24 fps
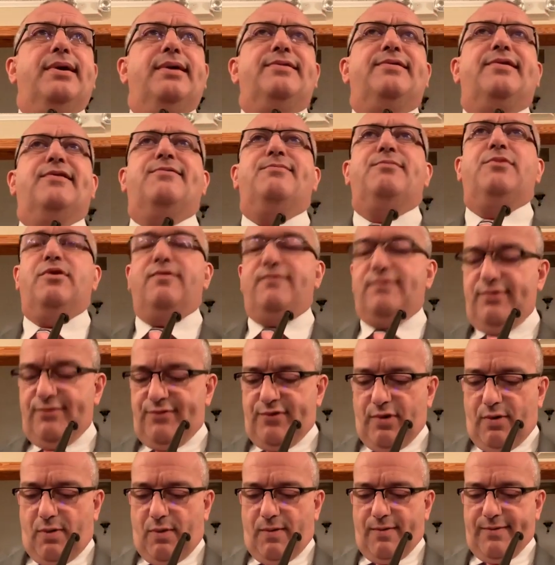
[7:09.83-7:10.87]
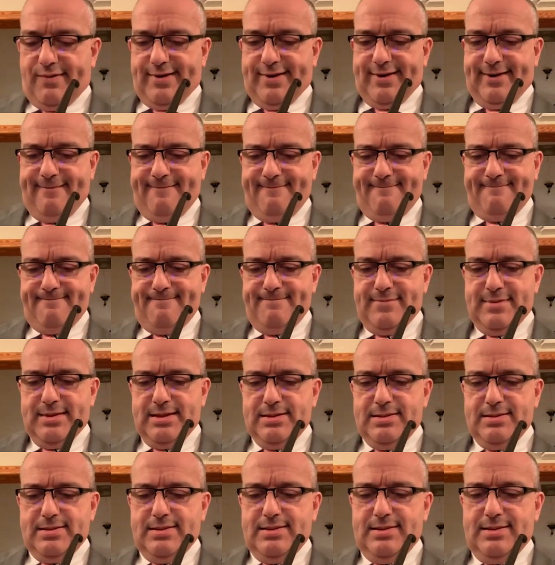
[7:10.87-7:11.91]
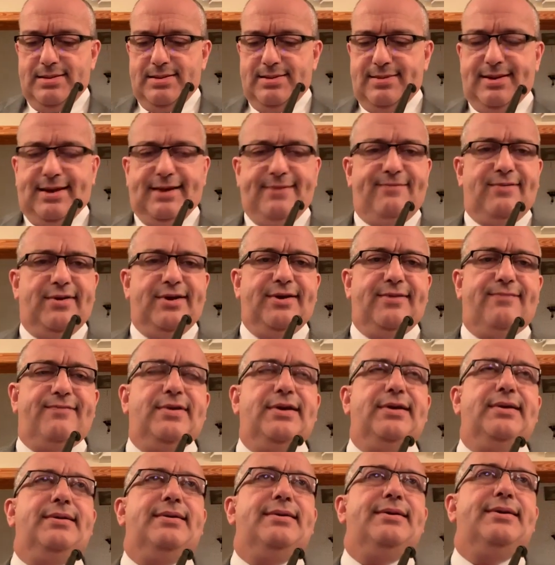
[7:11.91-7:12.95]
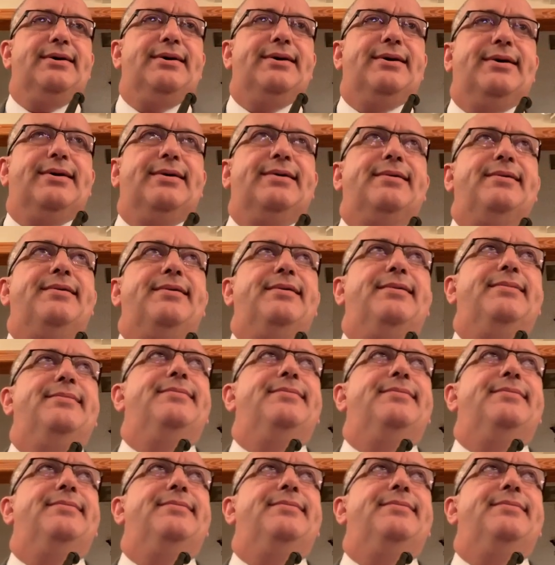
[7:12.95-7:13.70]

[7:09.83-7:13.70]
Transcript: had just moved to Georgia, and they've lived in